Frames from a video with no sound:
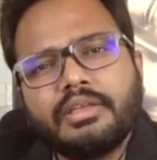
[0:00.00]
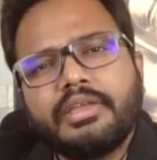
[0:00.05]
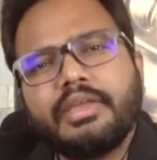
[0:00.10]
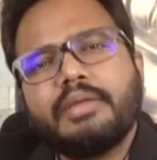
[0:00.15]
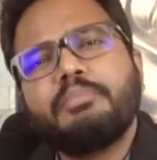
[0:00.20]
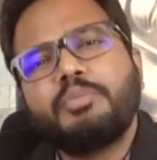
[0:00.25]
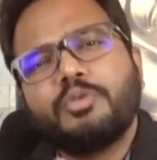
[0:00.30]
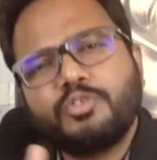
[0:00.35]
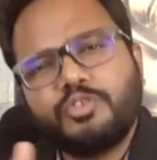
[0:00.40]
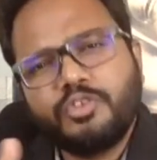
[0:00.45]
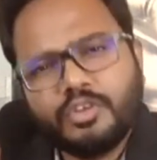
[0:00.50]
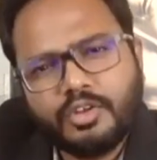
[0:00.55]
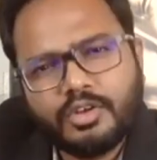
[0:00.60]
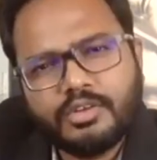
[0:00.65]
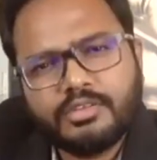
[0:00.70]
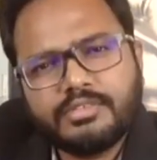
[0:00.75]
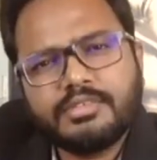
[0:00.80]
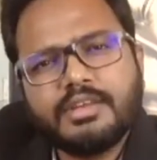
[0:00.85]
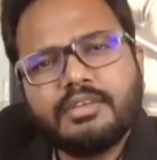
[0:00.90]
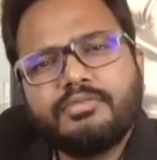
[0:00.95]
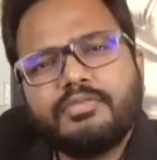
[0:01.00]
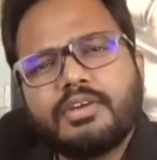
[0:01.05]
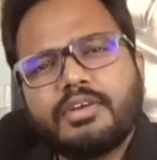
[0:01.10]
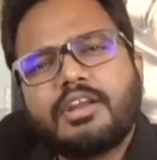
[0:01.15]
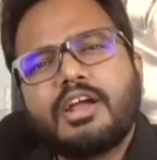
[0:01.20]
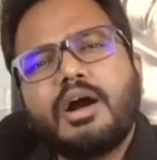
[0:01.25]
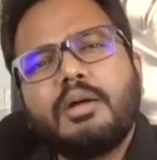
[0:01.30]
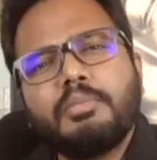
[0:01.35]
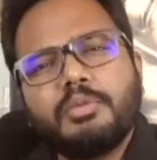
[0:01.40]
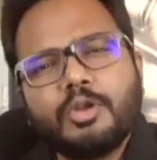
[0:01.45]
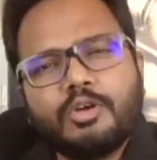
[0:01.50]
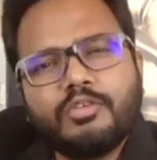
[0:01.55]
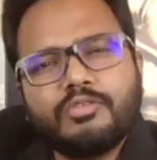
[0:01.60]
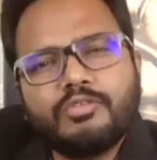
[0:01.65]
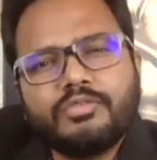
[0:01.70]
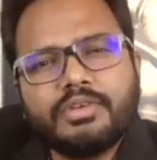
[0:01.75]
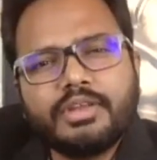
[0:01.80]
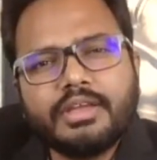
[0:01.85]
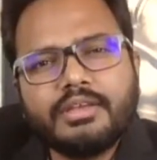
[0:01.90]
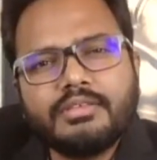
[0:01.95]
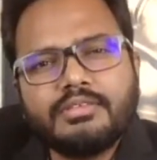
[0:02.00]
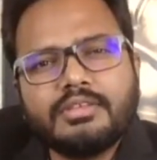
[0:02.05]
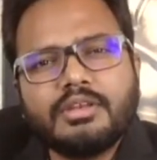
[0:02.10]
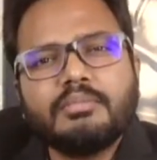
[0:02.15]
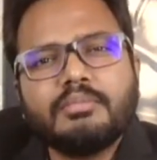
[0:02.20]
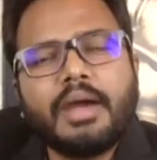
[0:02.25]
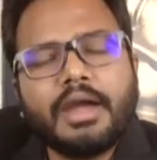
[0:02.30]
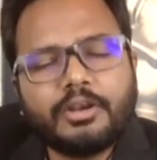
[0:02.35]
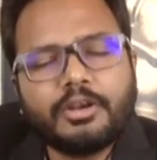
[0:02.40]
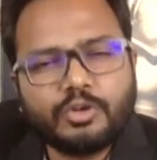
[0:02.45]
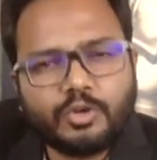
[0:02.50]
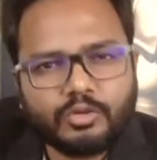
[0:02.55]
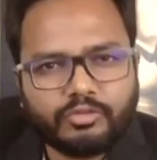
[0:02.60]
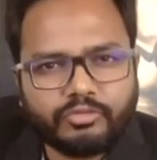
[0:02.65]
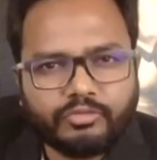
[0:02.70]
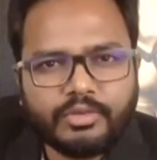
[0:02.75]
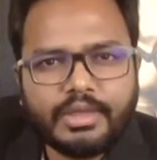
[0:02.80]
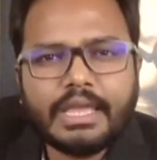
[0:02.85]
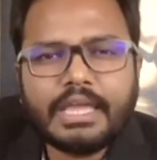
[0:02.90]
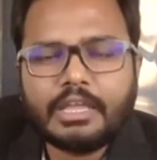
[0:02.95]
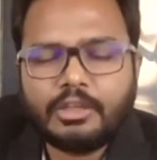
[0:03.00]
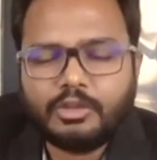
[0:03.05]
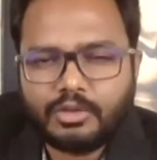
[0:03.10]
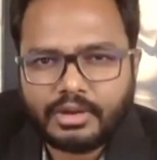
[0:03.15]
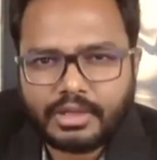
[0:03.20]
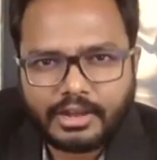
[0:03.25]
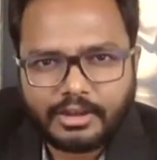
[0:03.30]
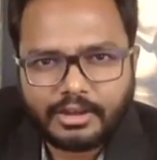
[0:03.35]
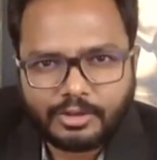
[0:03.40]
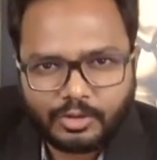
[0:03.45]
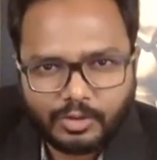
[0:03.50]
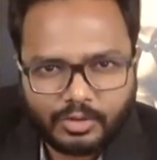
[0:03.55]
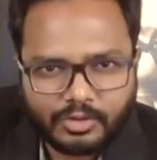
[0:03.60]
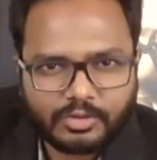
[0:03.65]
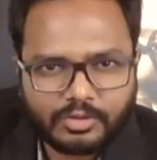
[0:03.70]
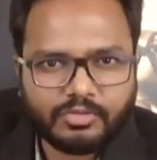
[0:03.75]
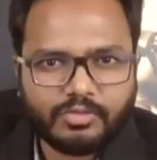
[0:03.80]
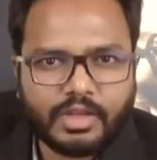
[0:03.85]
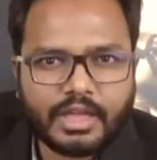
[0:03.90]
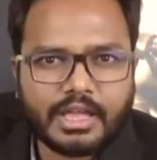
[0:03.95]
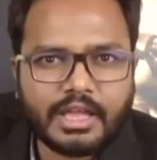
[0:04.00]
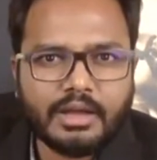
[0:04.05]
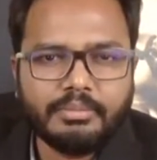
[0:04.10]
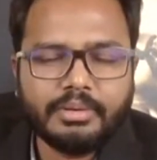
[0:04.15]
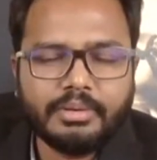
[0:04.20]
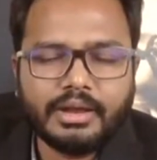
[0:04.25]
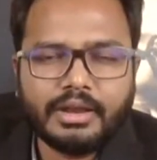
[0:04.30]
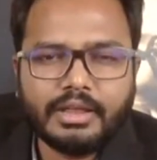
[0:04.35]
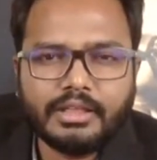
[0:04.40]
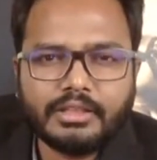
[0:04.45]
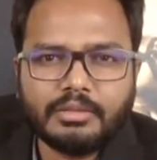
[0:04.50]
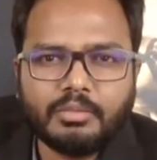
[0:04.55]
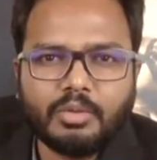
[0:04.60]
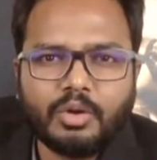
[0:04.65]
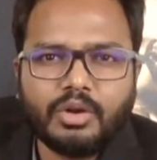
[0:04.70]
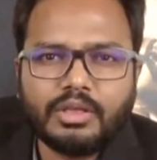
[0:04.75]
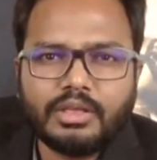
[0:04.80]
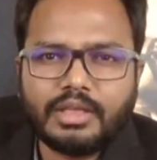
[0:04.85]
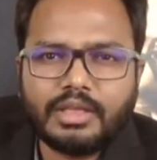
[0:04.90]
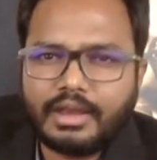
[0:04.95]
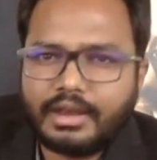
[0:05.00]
Keep pushing yourself for a couple of days. In a matter of week, you'll get used to waking up early in the morning.